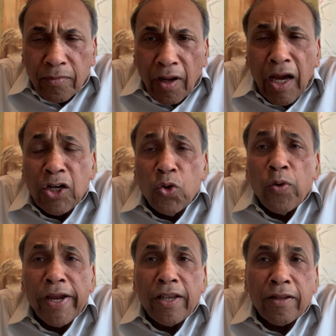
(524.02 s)
and do
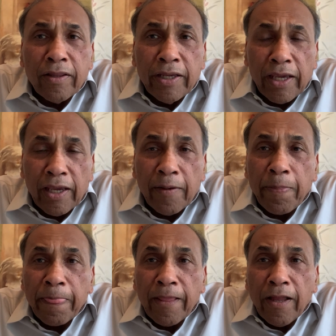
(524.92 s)
eat the
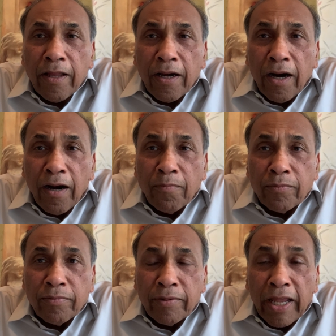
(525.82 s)

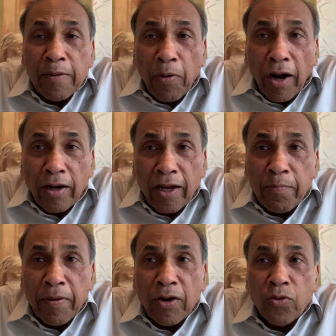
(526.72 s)
dairy product
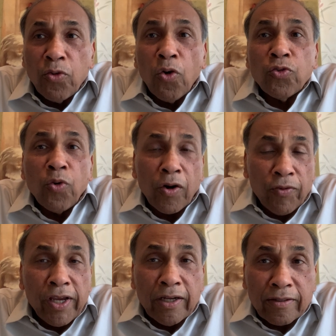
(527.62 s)
compared to those who are
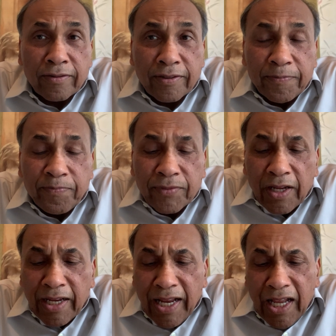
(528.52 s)
vegans.
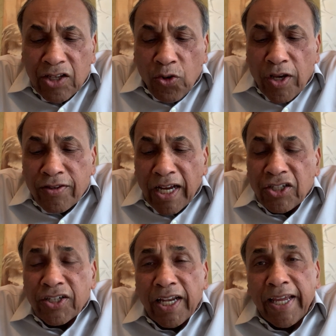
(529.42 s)
So
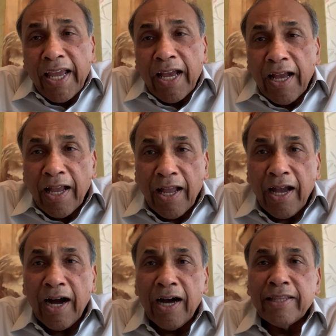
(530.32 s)
essentially,
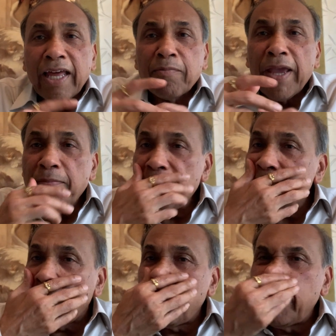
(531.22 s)
there may be
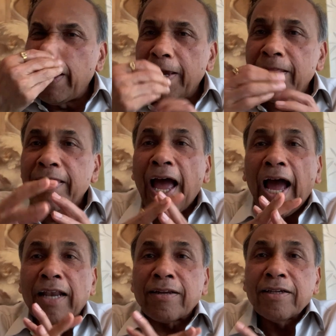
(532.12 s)
something in
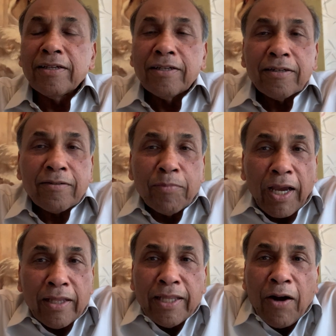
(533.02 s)
that,
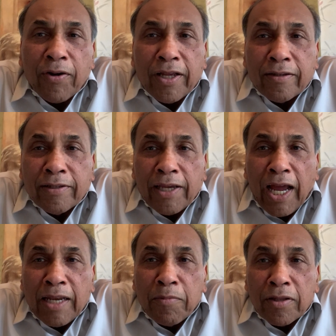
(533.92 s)
because nowadays the
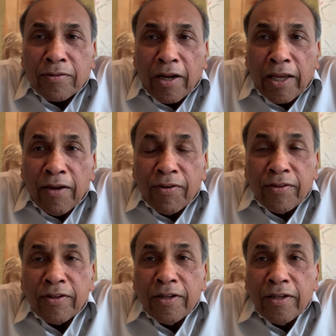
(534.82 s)
animals are
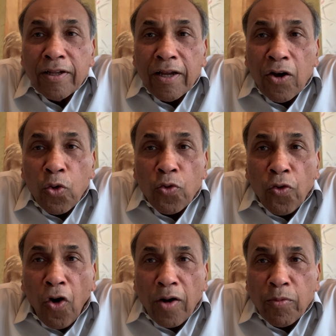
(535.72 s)
given growth
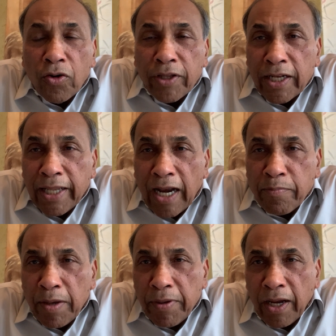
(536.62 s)
hormone and that
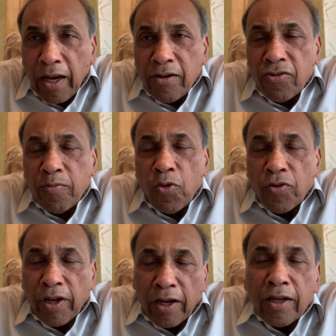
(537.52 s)
may be
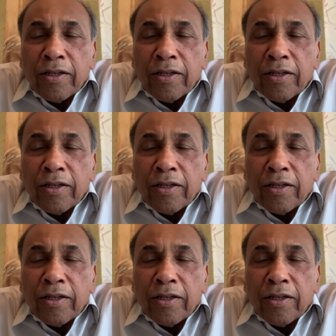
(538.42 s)
contributing